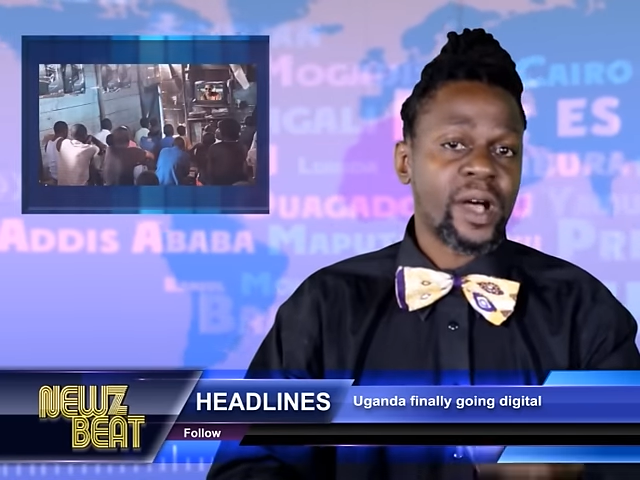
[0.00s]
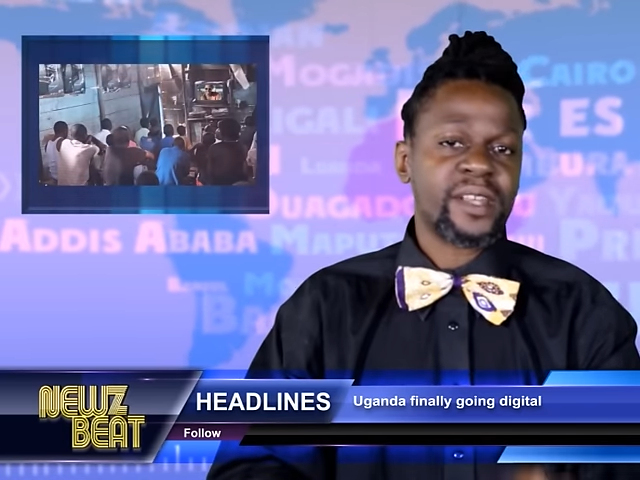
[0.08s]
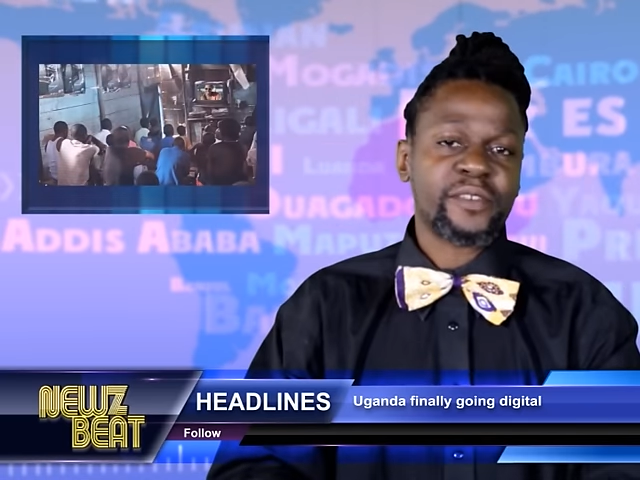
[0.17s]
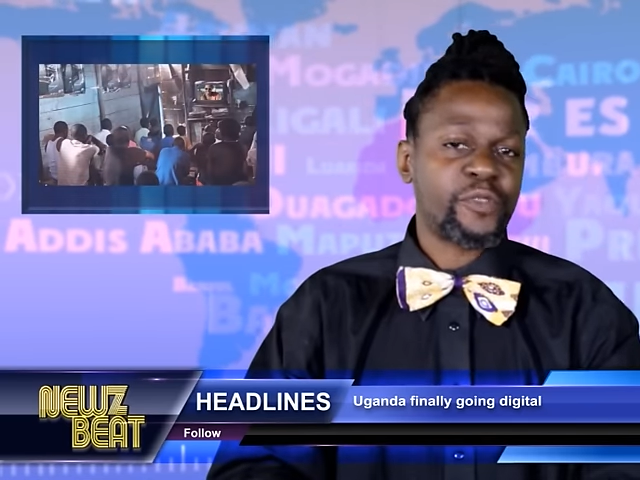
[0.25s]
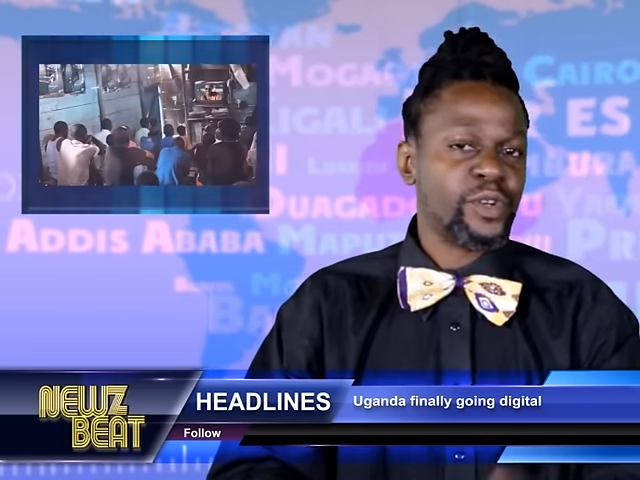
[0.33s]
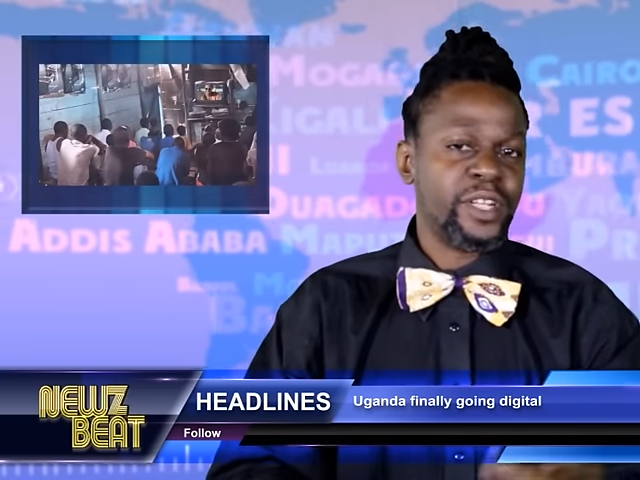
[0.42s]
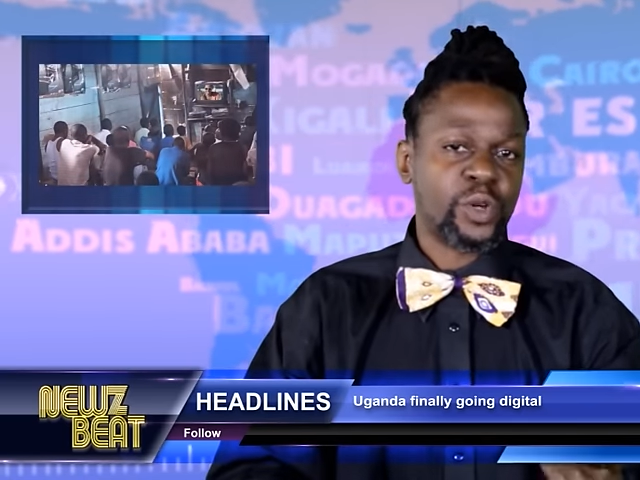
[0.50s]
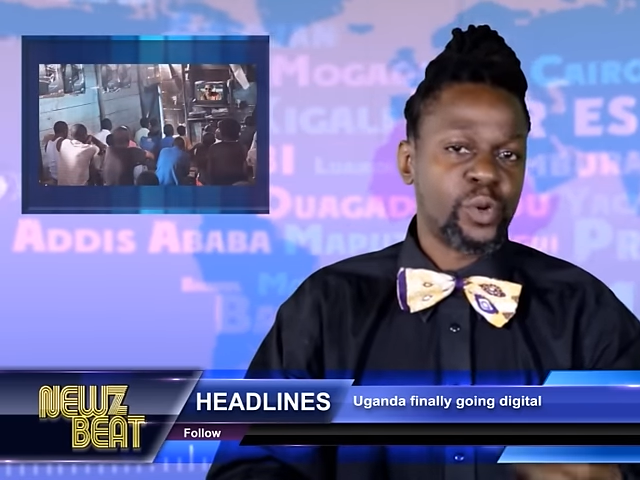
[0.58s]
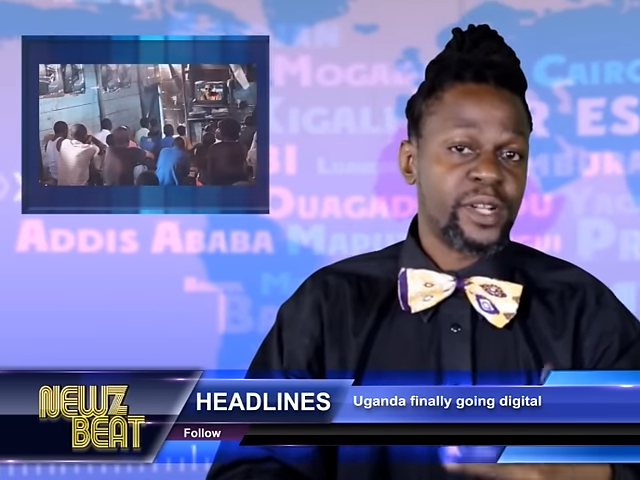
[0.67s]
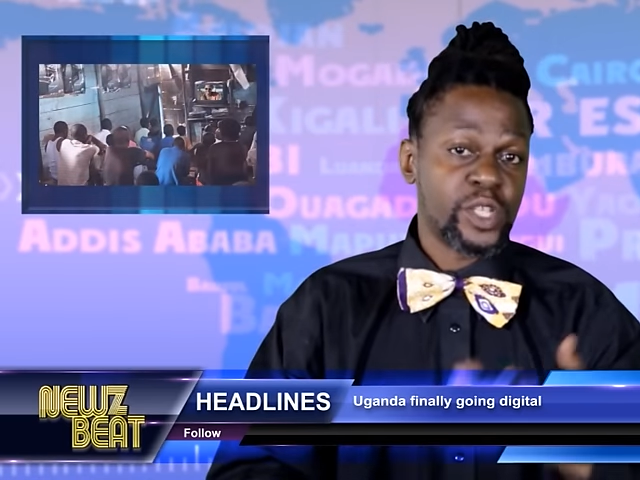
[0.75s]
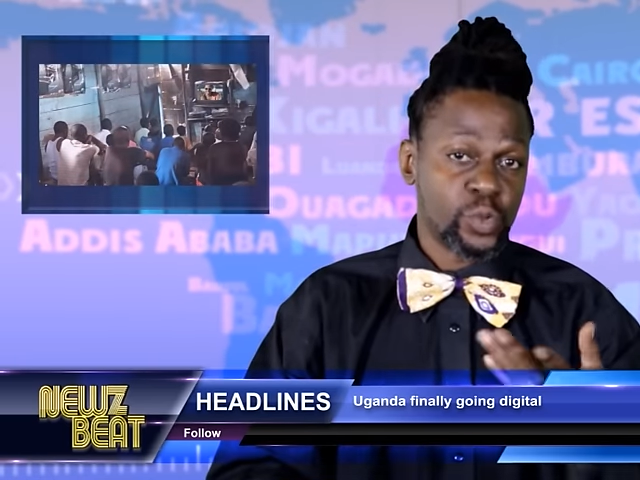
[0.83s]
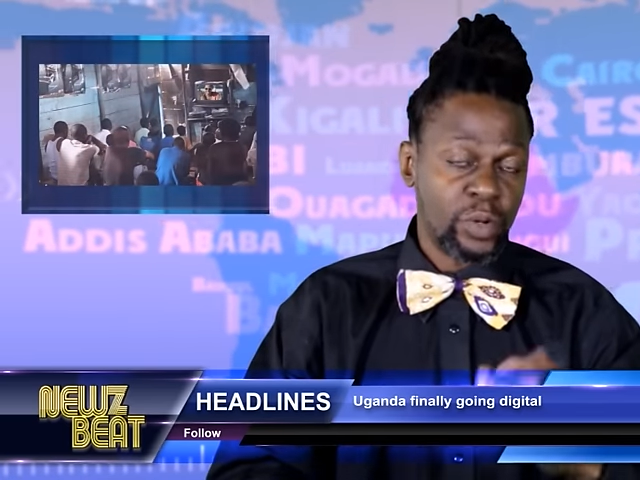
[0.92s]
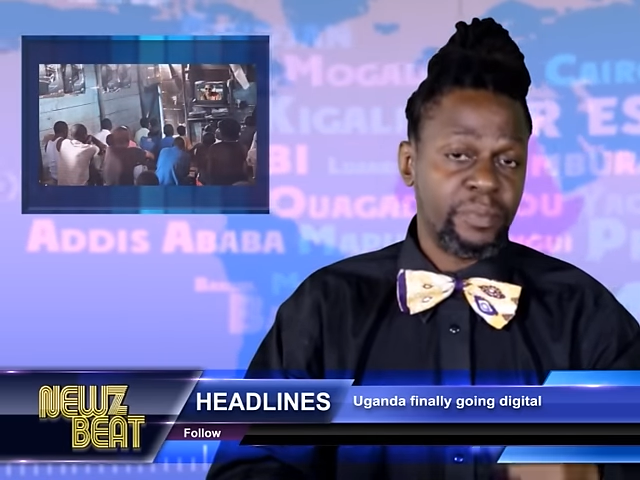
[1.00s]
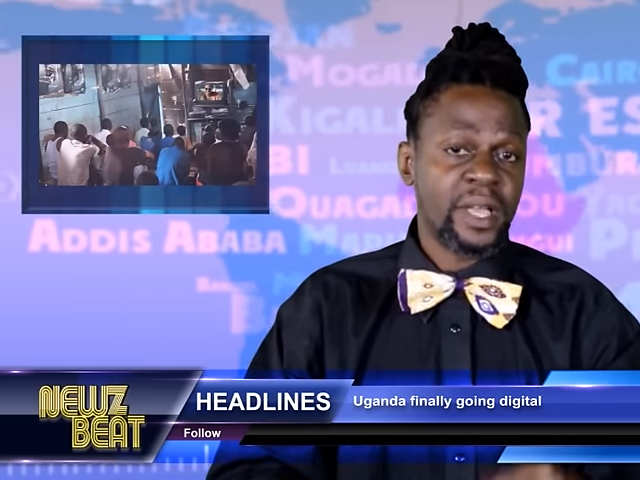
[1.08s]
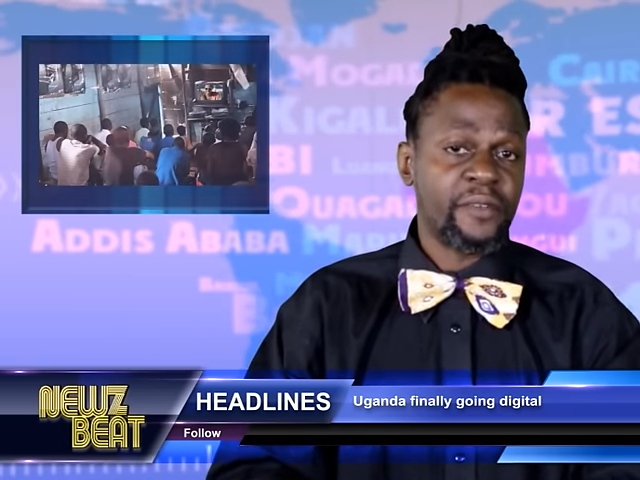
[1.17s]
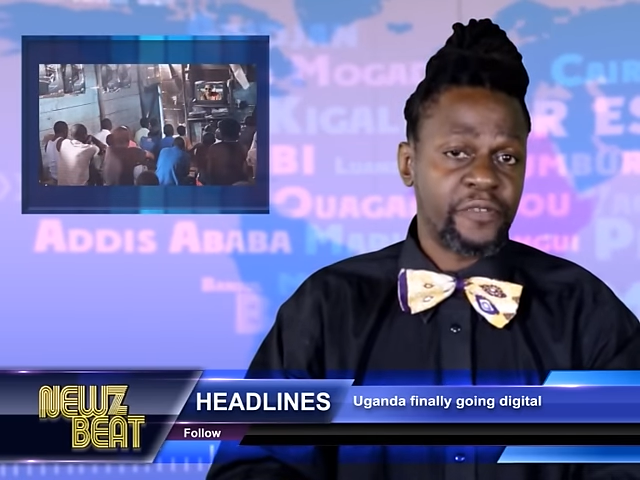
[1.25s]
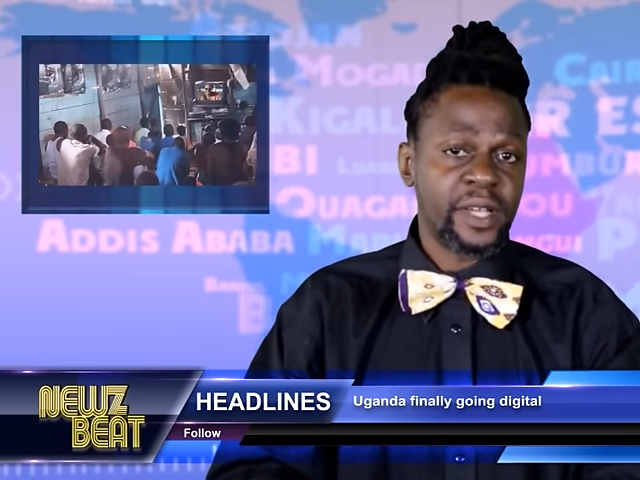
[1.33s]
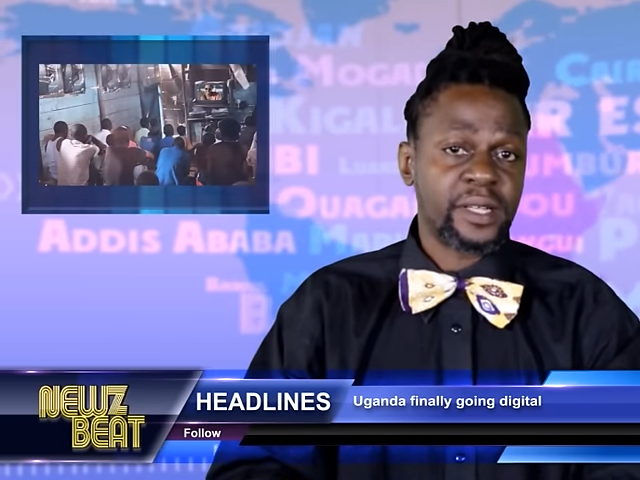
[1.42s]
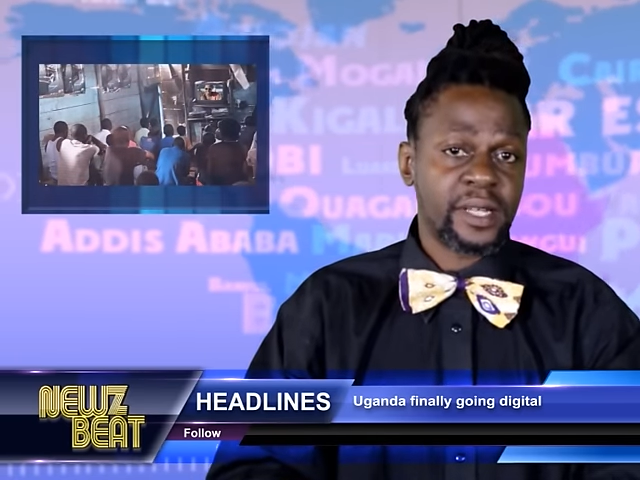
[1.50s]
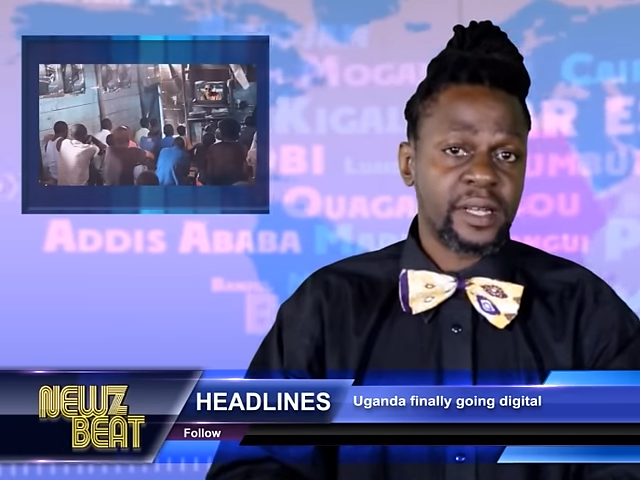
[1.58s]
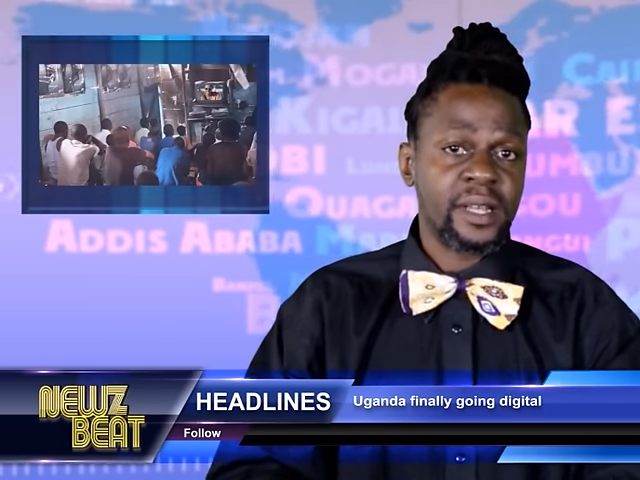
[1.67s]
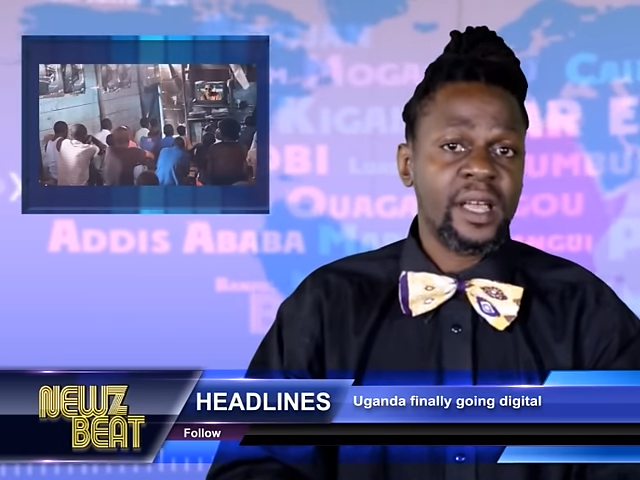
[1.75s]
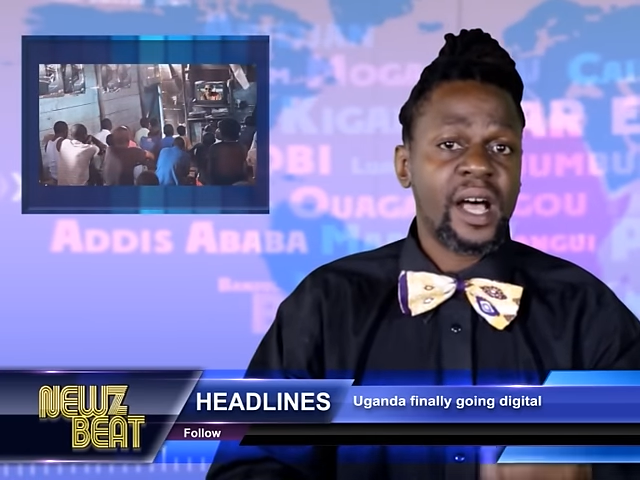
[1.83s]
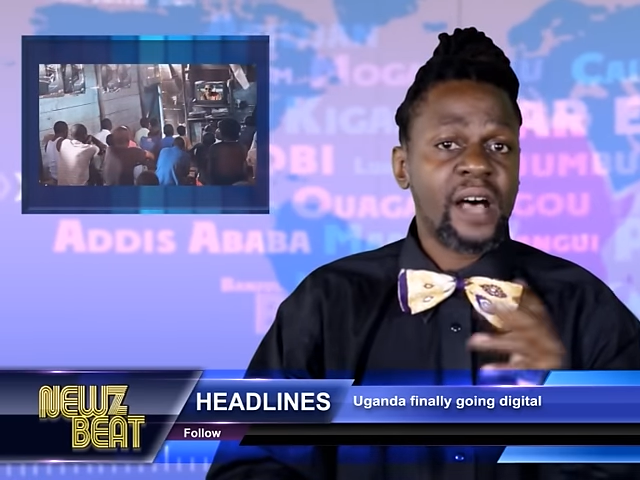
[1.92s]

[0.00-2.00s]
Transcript: can't afford decoders will be affected